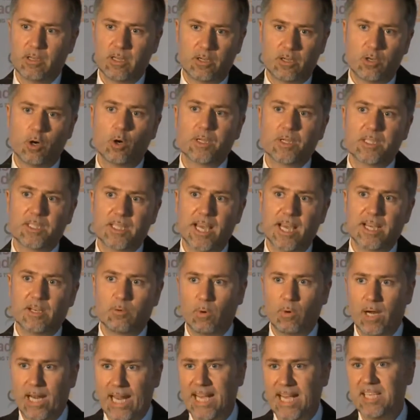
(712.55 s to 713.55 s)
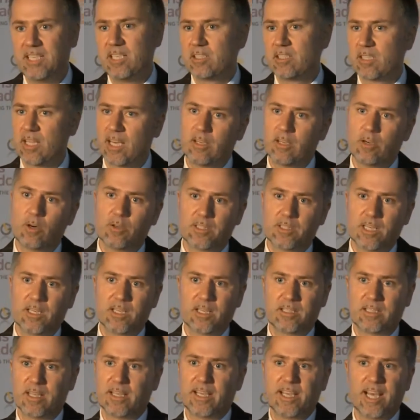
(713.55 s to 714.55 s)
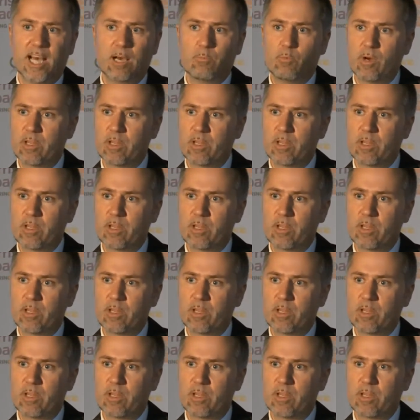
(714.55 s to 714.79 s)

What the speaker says: content relating to their content as they can,